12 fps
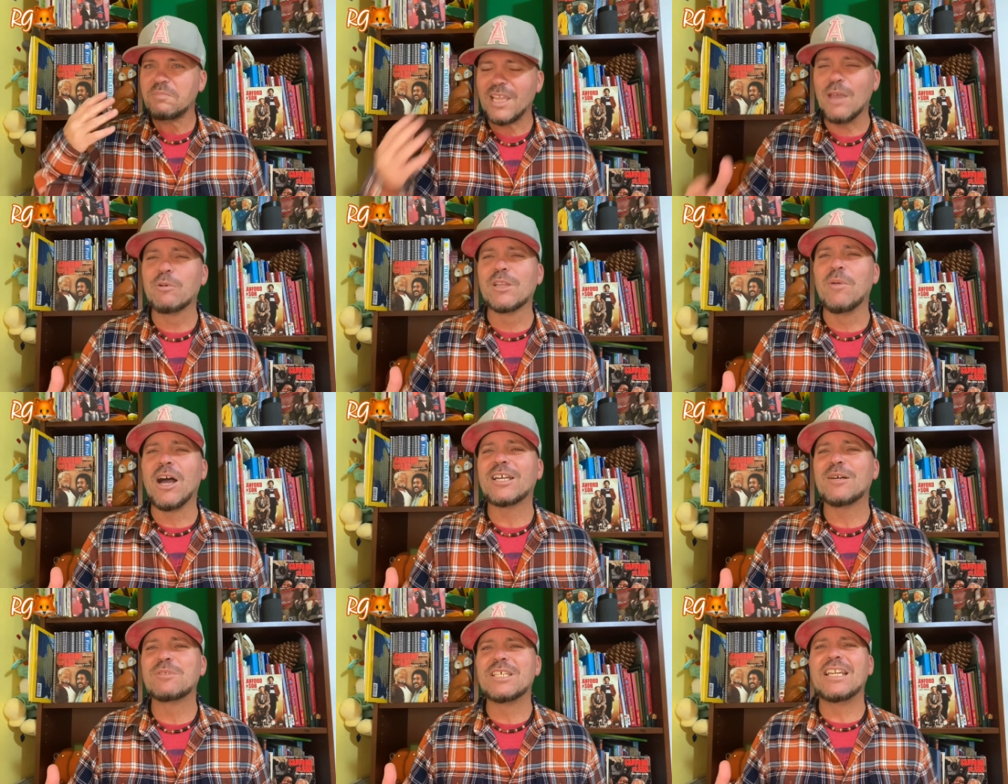and when Lamont
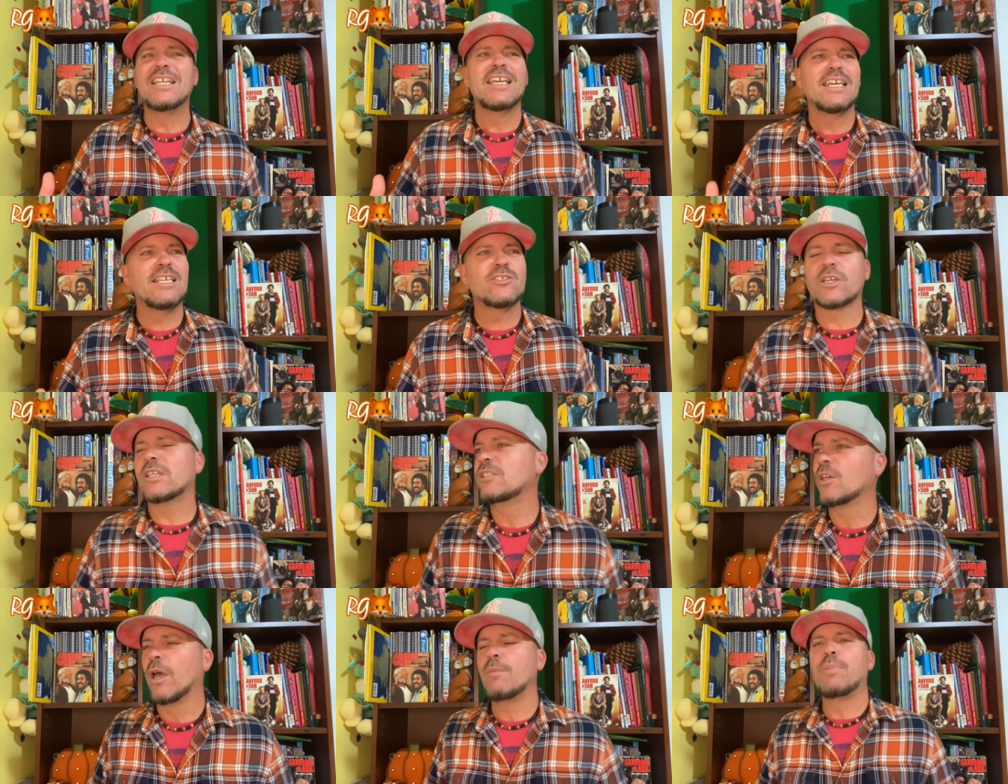comes in, he's looking, he's
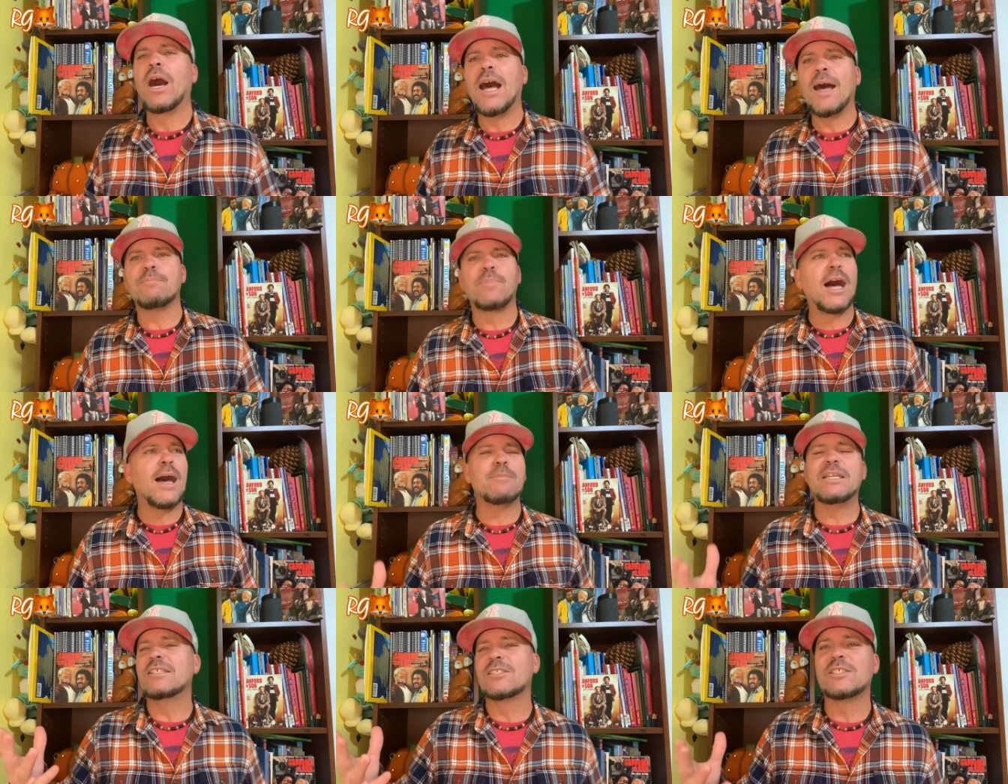all, hey, Pop, Pop. And he doesn't